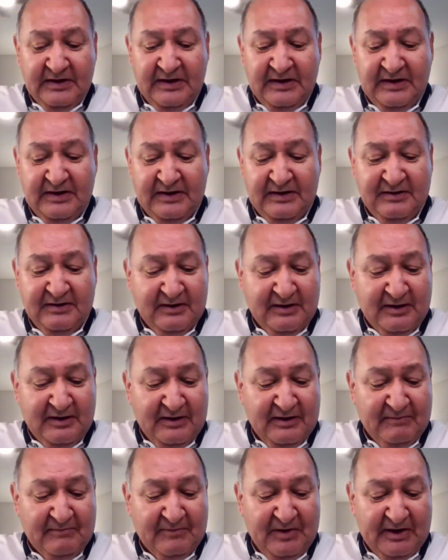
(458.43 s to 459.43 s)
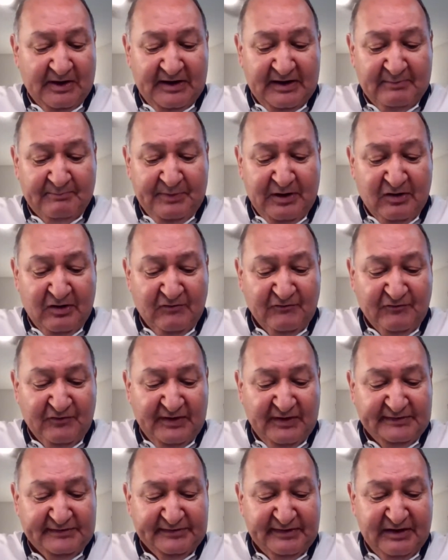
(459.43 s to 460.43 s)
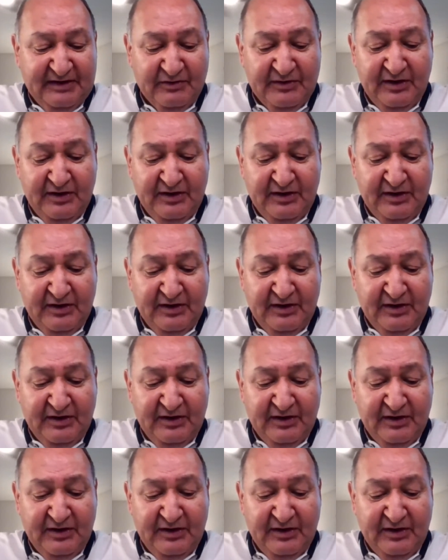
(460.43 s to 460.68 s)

And I'll kind of paraphrase it here.